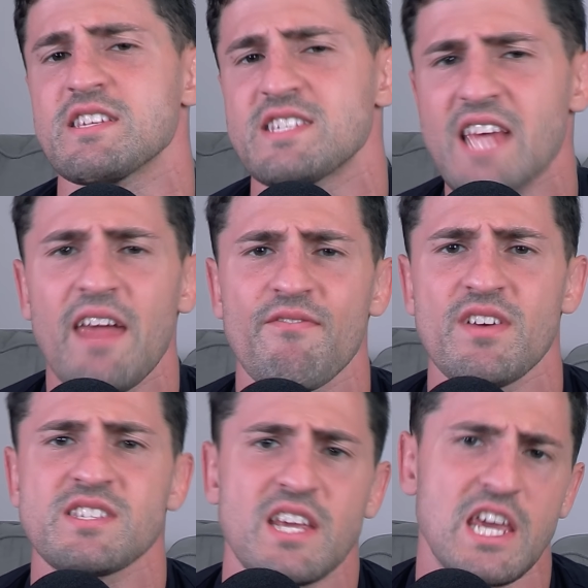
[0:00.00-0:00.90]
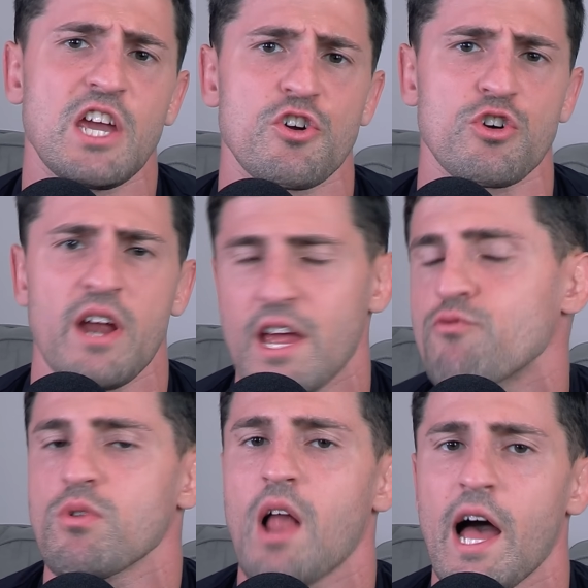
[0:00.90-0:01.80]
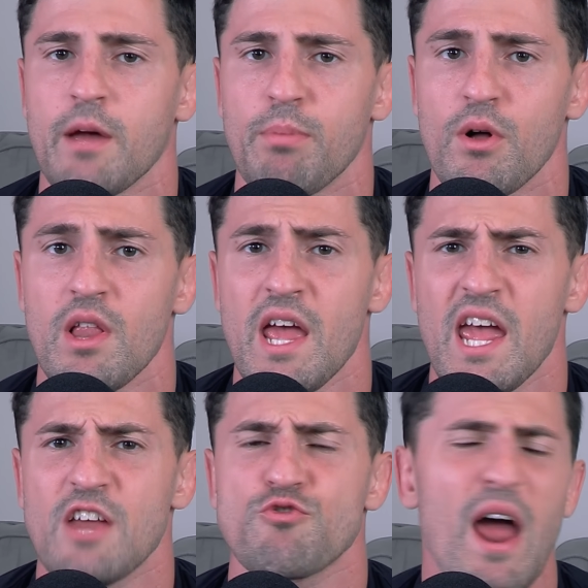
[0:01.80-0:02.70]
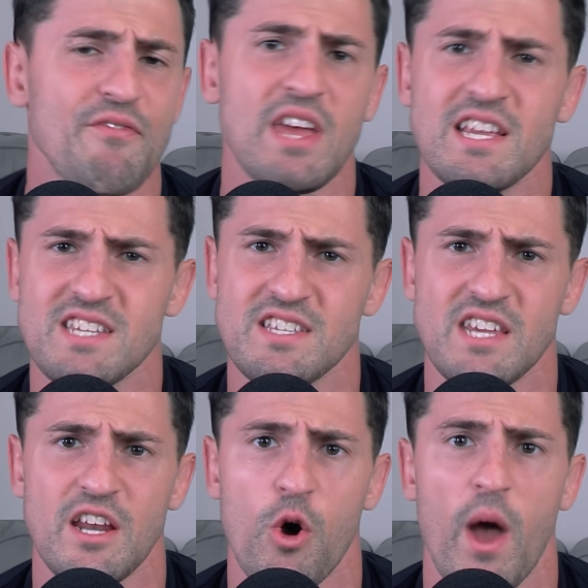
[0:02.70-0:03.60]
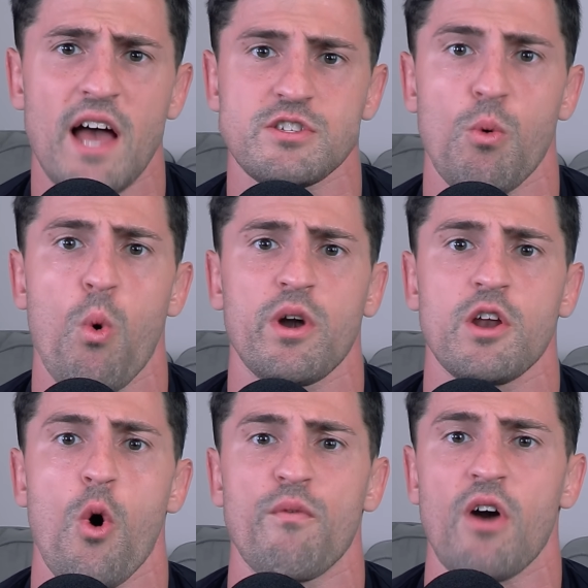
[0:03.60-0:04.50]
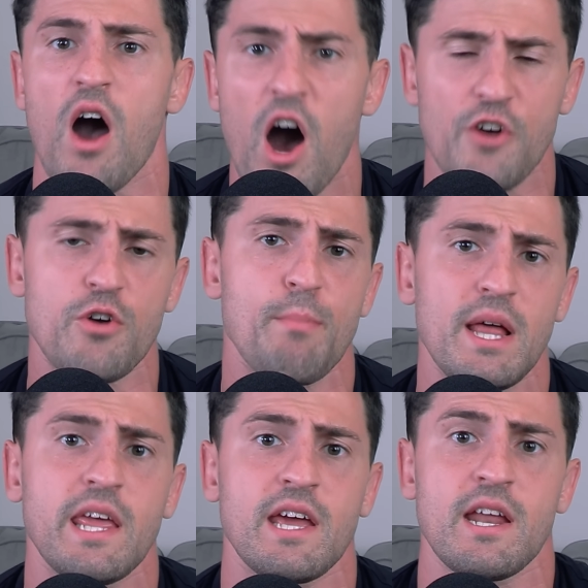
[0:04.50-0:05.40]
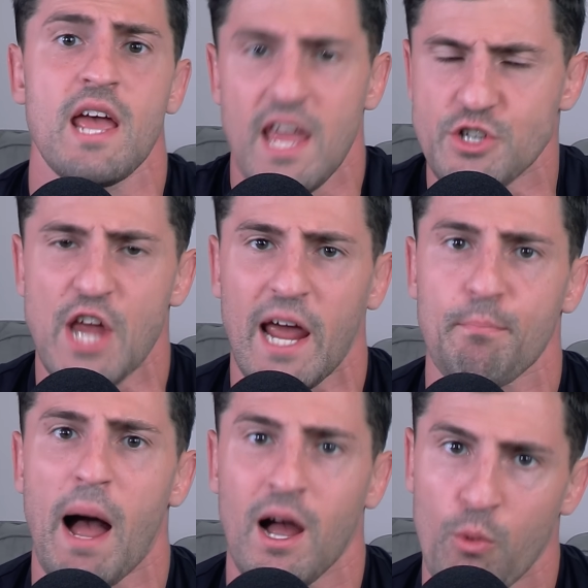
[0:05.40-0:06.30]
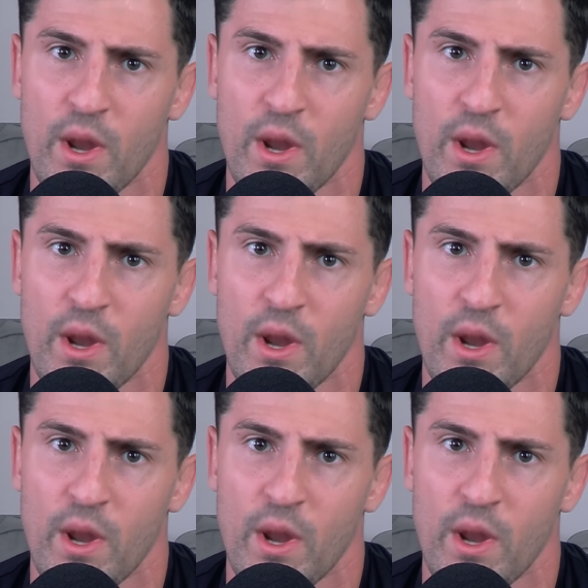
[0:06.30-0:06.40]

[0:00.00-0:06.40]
is safe, secure, and reliable. And DraftKings Casino has awarded over $100 million in jackpot